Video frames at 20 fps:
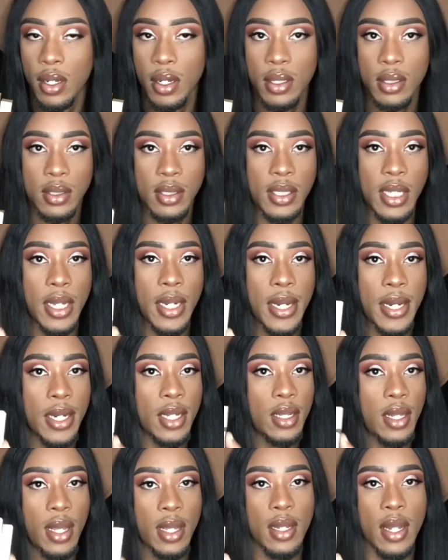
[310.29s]
seen
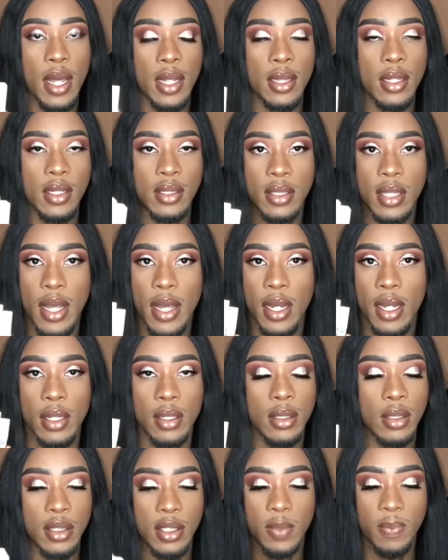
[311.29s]
anything like this. Like
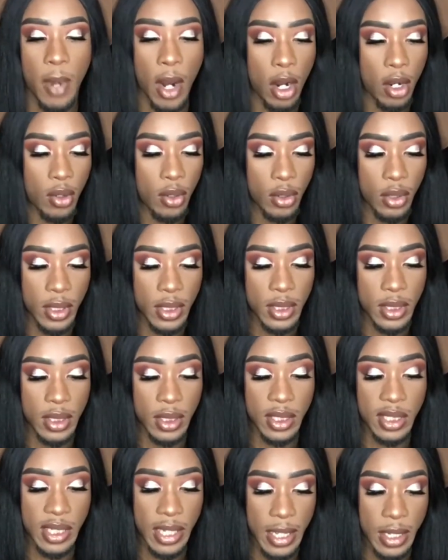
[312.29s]
the sparkle is
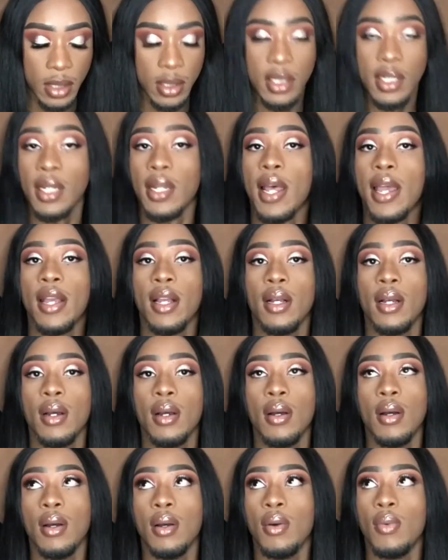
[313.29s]
intense, and like
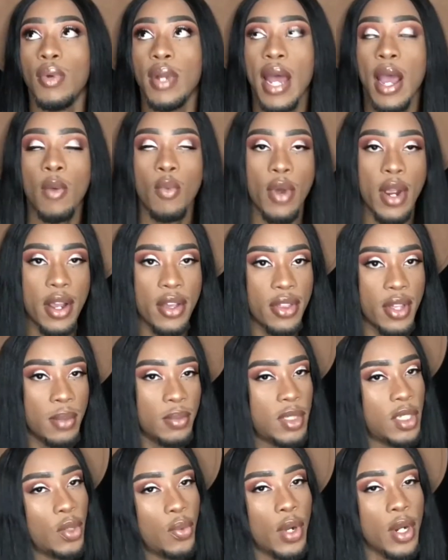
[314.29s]
when I wear them
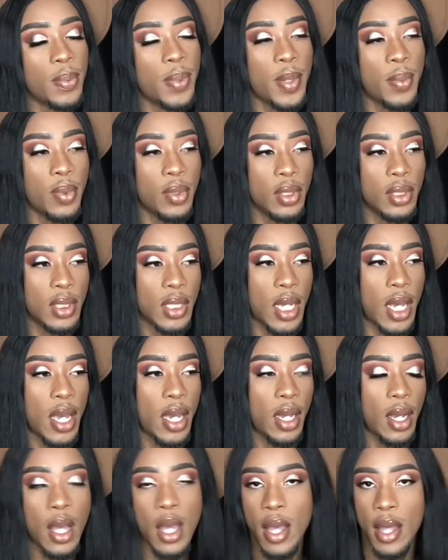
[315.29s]
to work, people is
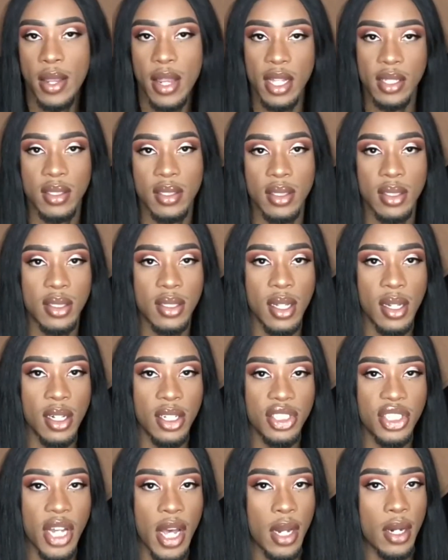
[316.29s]
like, that's the Stila
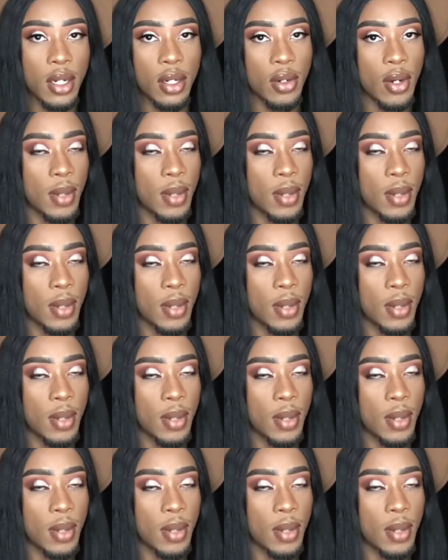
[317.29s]
shadow.